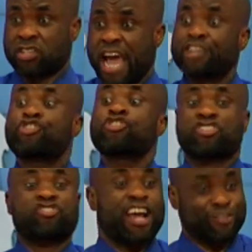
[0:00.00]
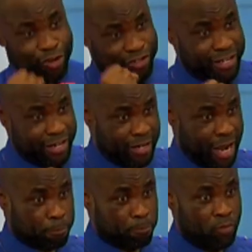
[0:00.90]
and Jesus Christ was sitting there
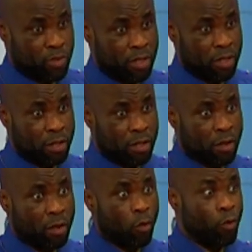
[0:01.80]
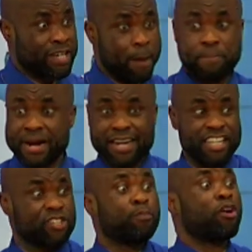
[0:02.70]
with the bread, his
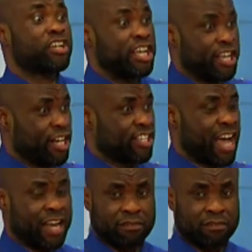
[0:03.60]
body in his hand.